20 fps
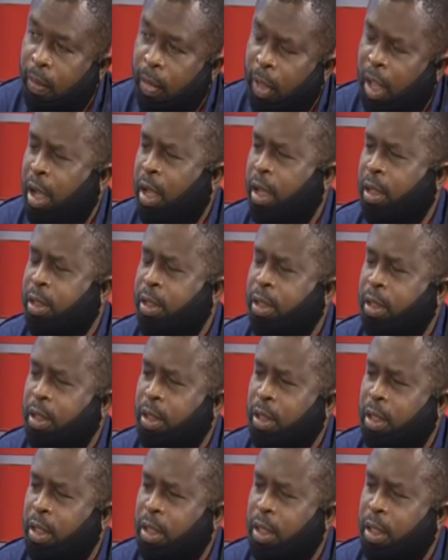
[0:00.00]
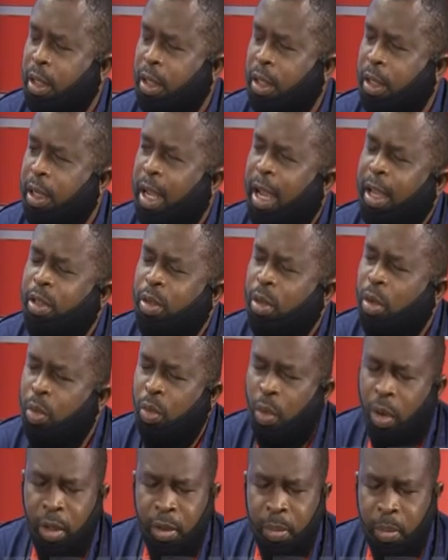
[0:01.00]
And there is no
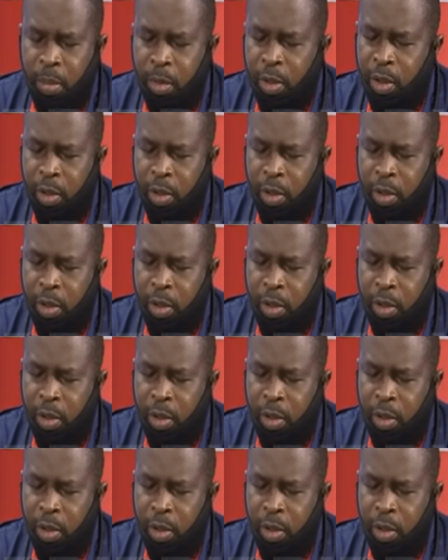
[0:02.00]
one.